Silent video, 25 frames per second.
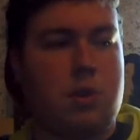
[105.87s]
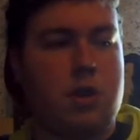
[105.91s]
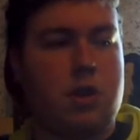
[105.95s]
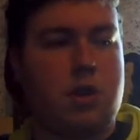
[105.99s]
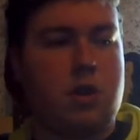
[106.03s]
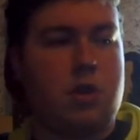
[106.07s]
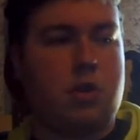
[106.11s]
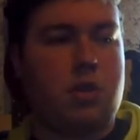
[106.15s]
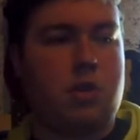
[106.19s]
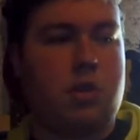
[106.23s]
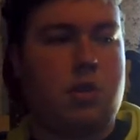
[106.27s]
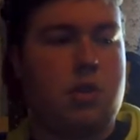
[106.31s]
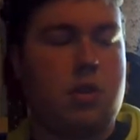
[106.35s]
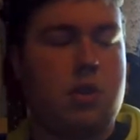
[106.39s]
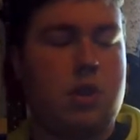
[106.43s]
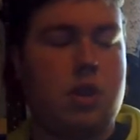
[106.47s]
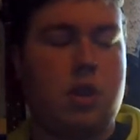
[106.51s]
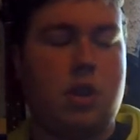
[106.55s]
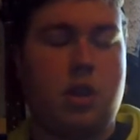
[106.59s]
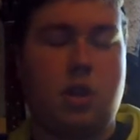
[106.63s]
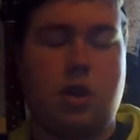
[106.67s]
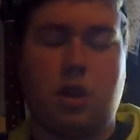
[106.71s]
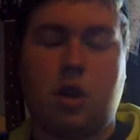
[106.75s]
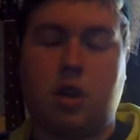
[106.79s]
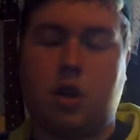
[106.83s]

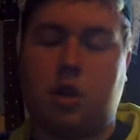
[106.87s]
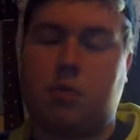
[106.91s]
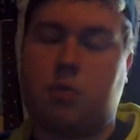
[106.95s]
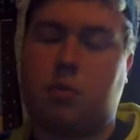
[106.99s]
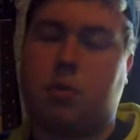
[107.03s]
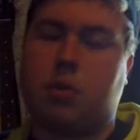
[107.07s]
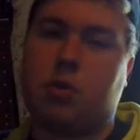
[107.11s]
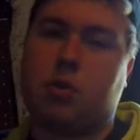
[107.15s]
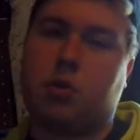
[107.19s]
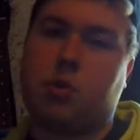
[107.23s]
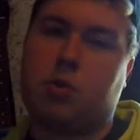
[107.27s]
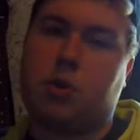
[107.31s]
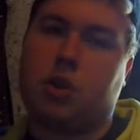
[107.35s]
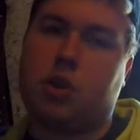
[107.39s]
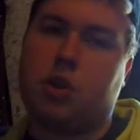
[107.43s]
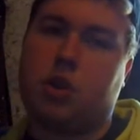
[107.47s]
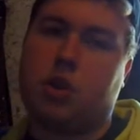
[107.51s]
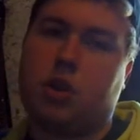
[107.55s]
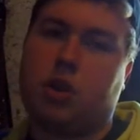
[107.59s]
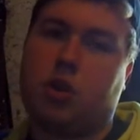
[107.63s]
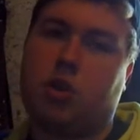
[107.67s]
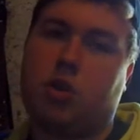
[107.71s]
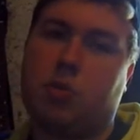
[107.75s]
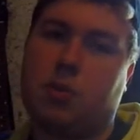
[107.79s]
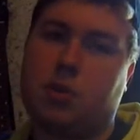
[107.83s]
on board with
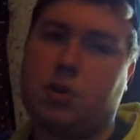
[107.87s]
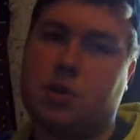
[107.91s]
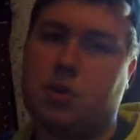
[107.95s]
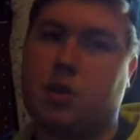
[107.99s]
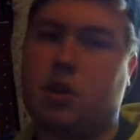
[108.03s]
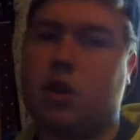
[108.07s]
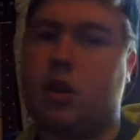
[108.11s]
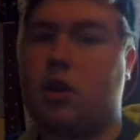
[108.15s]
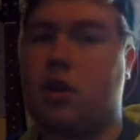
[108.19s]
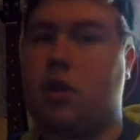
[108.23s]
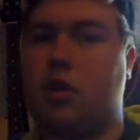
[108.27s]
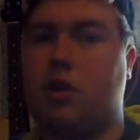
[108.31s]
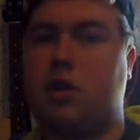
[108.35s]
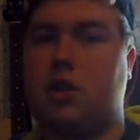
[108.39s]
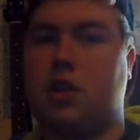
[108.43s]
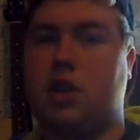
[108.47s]
Hopeless Records,